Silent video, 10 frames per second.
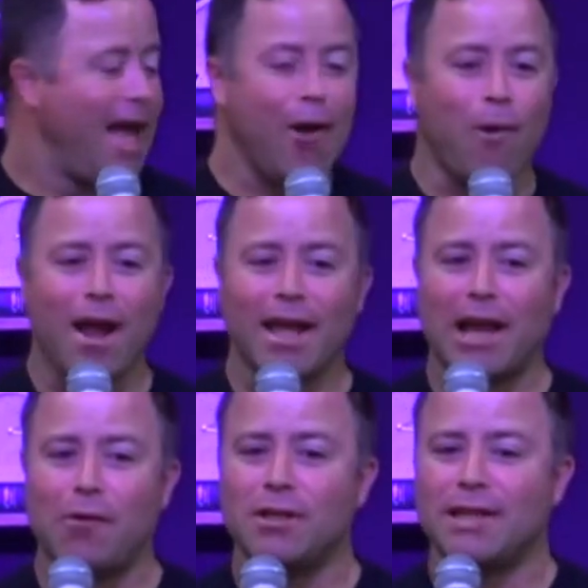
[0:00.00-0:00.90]
A while
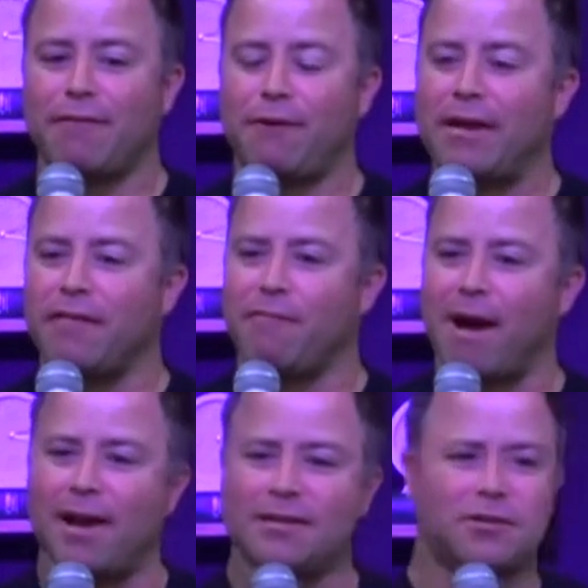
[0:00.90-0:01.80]
ago, we looked at a friend of
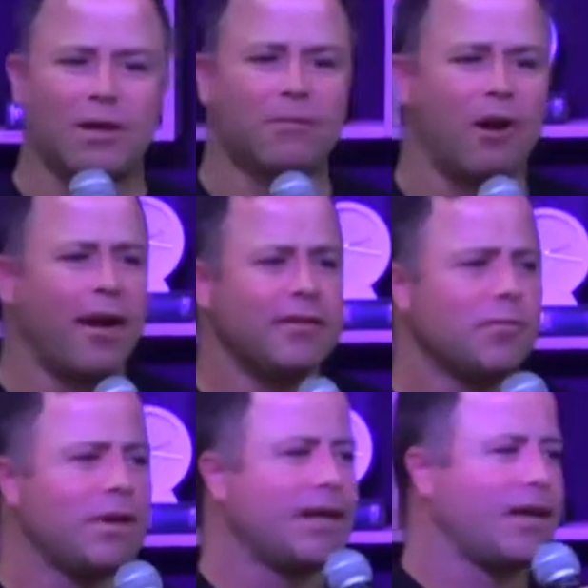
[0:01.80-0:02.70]
mine. I said to him, God doesn't
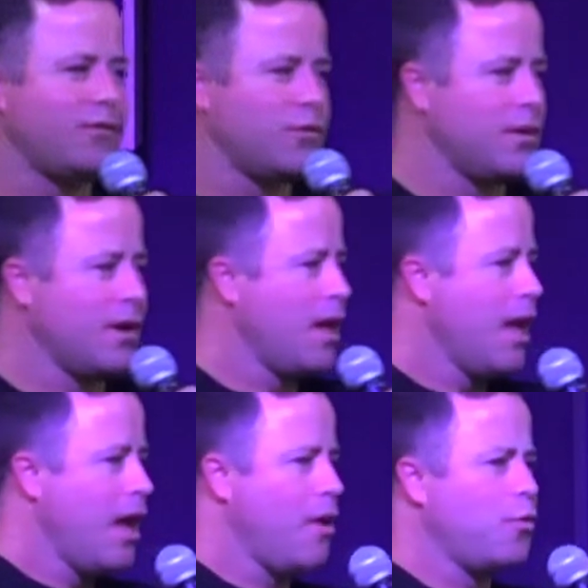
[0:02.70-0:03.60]
want to you
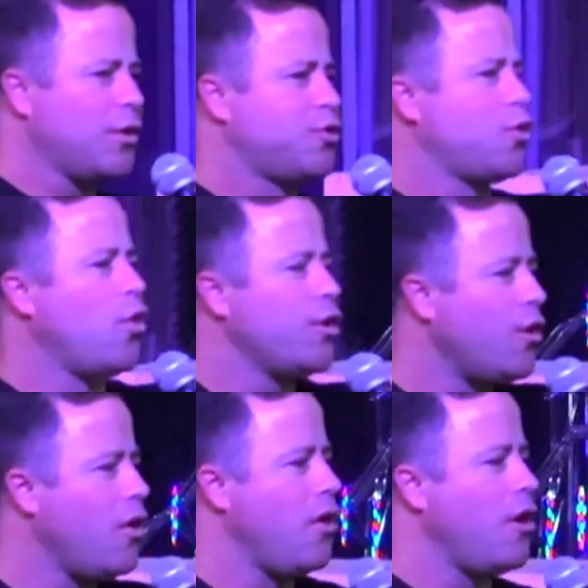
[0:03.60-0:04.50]
a restore
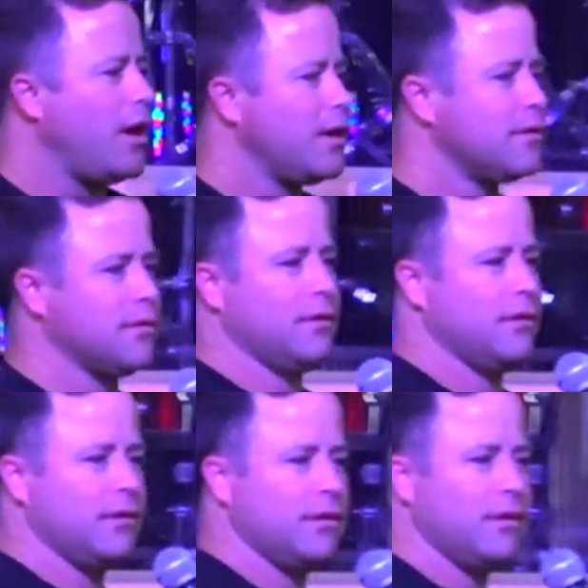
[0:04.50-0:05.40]
your heart.
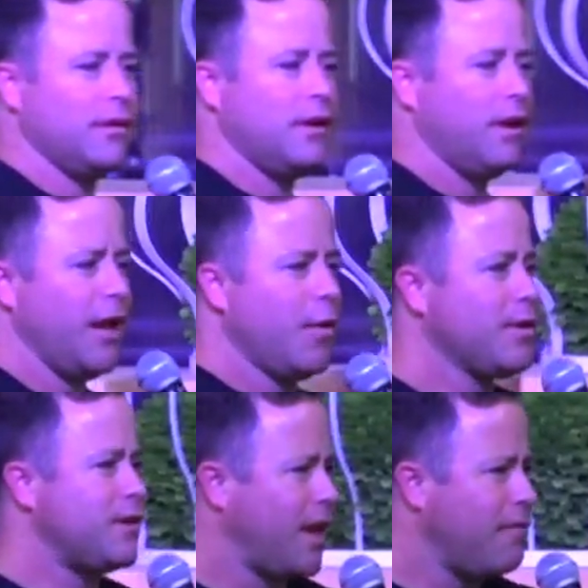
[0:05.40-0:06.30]
He
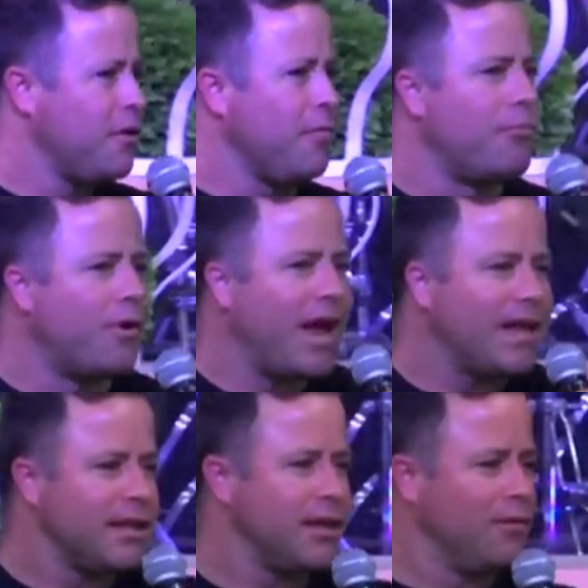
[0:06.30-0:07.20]
wants to give you a brand
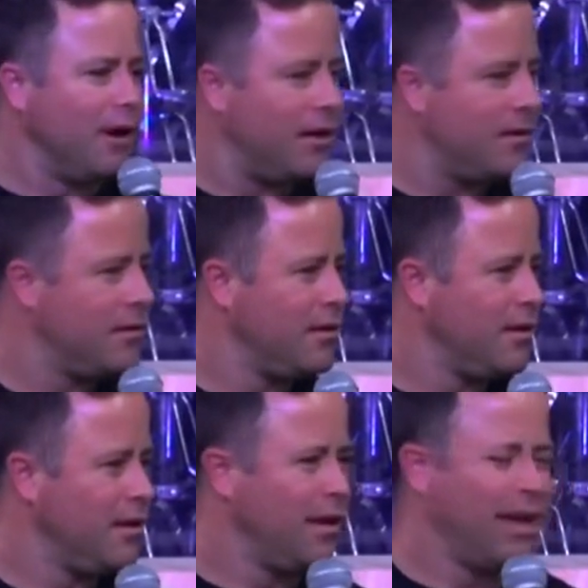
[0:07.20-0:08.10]
new one.
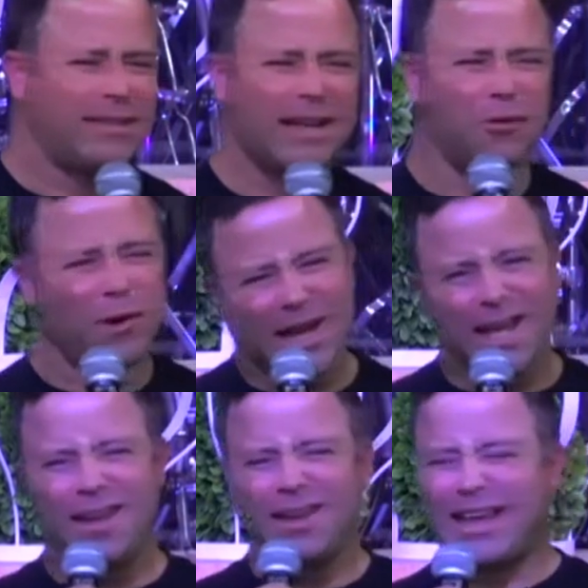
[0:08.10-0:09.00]
He said,
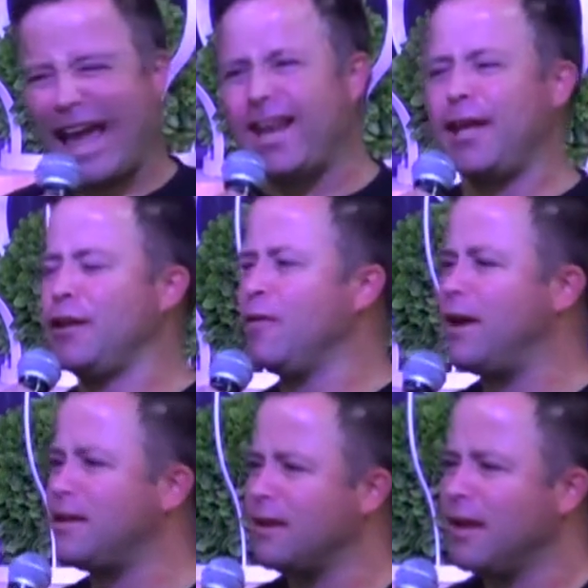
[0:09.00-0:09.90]
really? Can he do
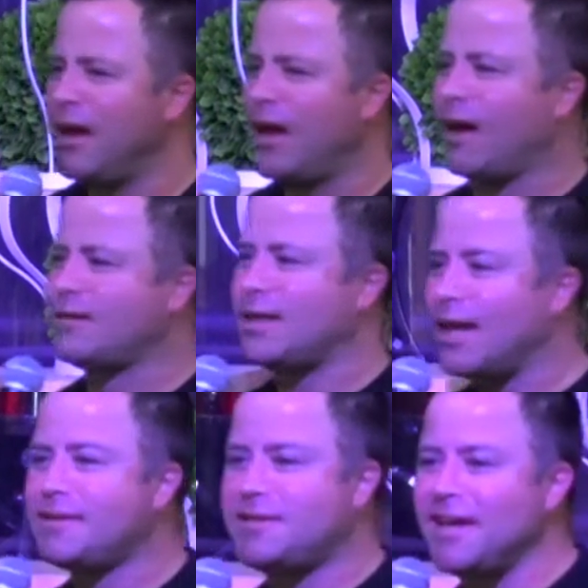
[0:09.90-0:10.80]
it? I said,
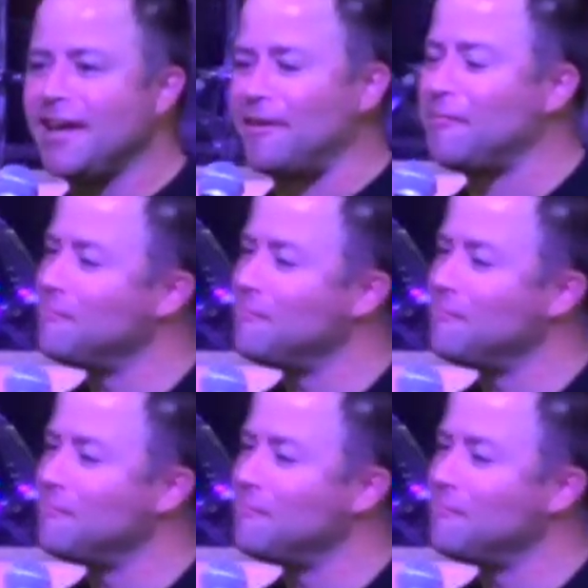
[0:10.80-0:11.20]
let's see.